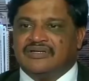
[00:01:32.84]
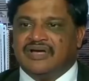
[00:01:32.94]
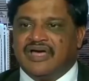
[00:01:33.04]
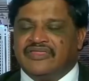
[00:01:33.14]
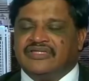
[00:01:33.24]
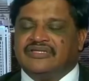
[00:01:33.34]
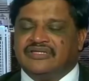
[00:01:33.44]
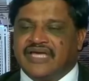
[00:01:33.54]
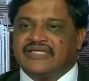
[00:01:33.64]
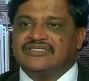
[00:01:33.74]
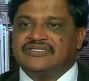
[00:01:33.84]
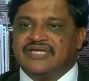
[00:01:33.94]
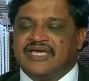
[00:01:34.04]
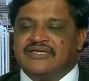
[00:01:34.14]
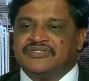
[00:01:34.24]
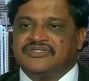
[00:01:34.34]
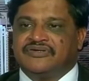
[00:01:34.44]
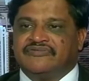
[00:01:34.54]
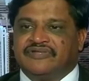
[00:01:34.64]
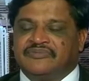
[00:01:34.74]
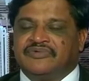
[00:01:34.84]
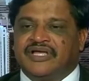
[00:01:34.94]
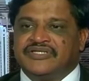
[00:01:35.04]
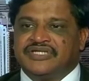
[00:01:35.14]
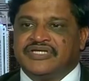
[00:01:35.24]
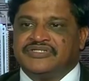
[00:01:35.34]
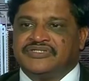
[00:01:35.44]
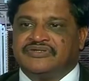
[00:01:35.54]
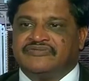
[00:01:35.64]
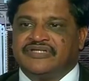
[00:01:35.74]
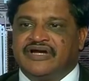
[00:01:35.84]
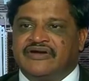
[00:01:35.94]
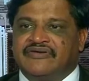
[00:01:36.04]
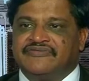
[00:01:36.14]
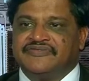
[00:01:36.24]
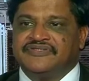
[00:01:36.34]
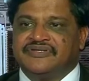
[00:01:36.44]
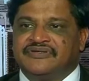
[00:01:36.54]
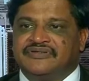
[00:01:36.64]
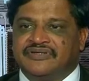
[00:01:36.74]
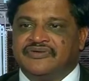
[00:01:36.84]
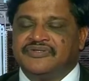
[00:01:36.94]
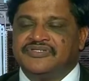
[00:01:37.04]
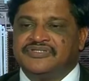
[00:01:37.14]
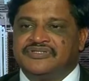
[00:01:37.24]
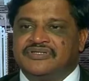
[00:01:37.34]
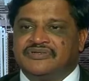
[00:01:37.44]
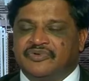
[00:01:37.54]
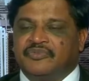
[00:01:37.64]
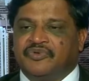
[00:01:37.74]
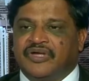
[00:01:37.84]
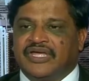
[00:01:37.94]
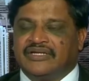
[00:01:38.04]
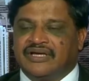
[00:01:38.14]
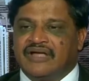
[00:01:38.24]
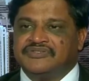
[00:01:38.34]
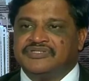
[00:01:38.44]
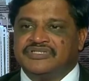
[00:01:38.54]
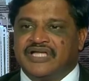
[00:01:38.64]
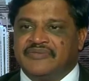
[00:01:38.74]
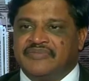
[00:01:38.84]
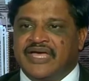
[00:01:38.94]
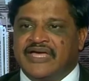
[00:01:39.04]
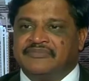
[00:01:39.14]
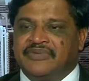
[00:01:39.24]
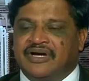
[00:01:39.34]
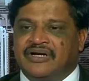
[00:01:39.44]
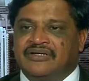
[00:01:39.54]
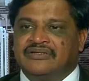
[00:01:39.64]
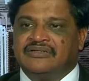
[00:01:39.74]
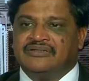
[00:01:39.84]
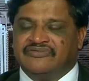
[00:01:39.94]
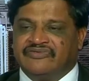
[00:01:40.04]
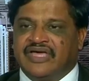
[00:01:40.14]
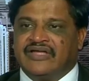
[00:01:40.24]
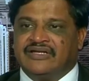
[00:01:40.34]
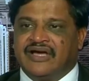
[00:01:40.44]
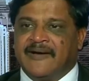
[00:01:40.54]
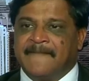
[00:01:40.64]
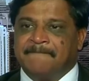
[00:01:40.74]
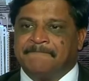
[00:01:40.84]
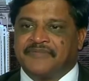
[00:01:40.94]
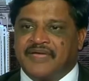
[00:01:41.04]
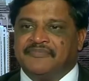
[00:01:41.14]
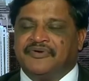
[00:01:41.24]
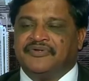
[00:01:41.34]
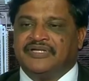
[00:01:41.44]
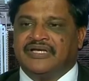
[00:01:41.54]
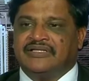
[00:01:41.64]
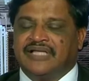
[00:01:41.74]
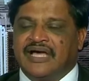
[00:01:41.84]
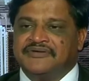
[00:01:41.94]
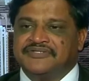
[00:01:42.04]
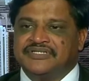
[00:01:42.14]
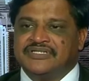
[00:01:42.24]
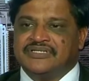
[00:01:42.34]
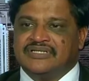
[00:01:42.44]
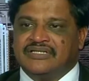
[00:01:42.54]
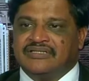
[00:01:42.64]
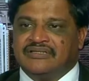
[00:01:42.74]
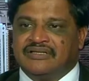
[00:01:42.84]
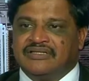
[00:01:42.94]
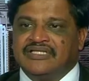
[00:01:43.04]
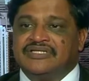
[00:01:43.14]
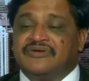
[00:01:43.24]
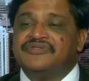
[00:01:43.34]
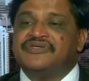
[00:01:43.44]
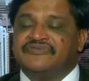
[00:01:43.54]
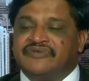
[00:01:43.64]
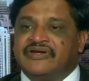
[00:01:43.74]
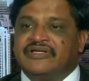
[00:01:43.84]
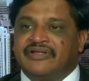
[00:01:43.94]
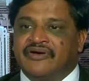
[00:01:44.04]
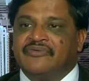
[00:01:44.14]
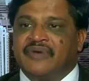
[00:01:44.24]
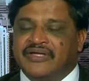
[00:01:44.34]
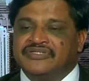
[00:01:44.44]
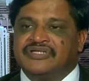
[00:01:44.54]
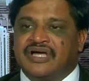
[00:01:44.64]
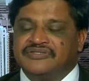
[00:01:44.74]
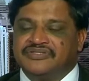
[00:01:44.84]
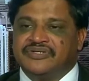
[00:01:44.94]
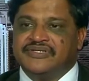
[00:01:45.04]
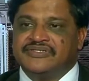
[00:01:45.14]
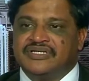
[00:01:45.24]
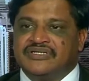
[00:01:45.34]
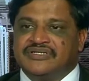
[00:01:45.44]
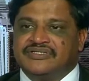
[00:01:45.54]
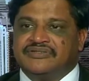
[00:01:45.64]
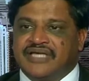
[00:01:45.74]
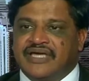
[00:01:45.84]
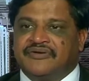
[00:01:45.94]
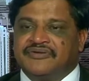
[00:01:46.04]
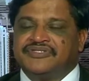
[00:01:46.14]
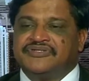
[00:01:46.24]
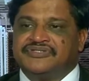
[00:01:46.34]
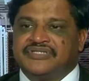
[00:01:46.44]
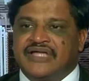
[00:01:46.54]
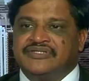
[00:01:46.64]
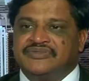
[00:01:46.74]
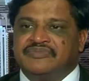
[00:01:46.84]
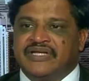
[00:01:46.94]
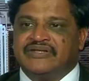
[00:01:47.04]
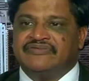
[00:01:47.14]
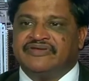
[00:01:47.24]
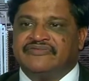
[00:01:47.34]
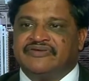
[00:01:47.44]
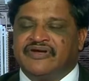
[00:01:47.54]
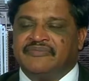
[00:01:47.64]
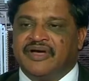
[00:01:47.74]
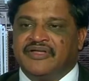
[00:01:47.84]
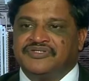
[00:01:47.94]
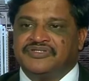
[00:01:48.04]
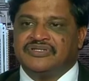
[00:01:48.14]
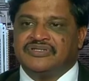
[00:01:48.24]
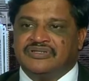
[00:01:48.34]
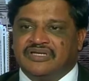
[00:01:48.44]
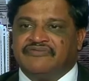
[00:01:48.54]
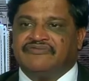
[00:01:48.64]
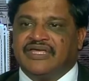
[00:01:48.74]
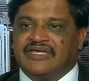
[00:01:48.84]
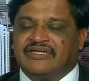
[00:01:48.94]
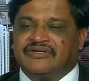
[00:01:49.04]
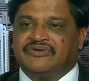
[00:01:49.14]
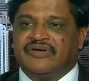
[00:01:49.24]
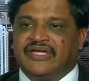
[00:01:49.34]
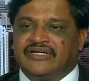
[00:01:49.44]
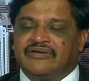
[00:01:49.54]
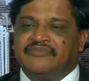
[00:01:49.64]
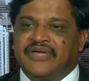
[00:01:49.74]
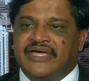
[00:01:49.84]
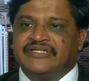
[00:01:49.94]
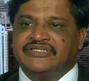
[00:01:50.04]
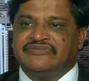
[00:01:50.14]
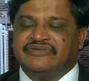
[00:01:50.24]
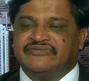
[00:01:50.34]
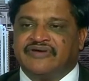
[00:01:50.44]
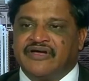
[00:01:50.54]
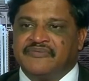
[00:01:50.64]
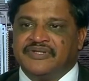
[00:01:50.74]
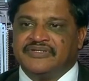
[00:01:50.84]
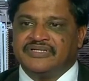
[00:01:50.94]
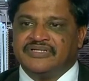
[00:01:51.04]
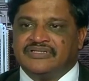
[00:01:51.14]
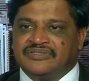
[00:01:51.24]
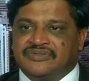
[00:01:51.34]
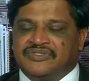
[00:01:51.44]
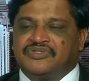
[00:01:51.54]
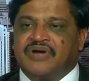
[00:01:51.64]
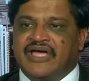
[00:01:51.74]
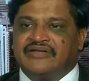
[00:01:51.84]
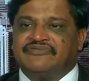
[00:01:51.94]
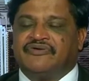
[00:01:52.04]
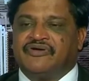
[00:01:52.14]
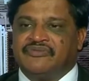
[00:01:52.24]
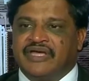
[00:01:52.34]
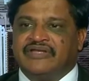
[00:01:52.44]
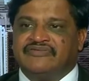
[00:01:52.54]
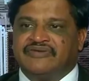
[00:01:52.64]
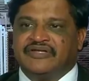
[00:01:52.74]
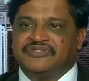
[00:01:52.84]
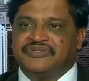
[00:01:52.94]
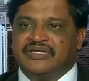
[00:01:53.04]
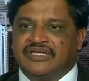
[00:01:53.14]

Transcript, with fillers: I think the next stage of liberalisation of tariffs on goods will bring in countries like Myanmar, Vietnam, Cambodia, and Laos. And, and these are also very low wage countries, so they also stand to benefit very much if they can create a competitive environment to attract foreign manufacturing